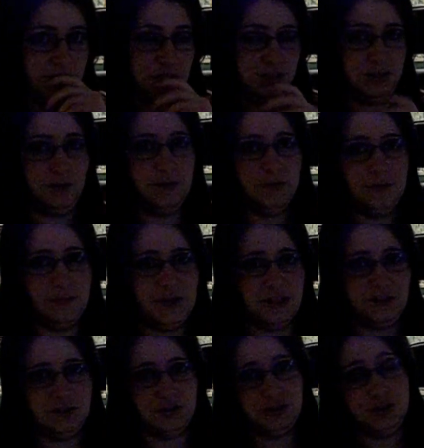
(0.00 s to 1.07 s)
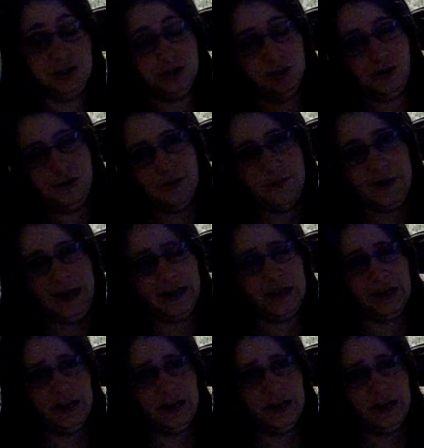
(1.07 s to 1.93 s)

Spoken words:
sure, they're monsters, sure, they're bad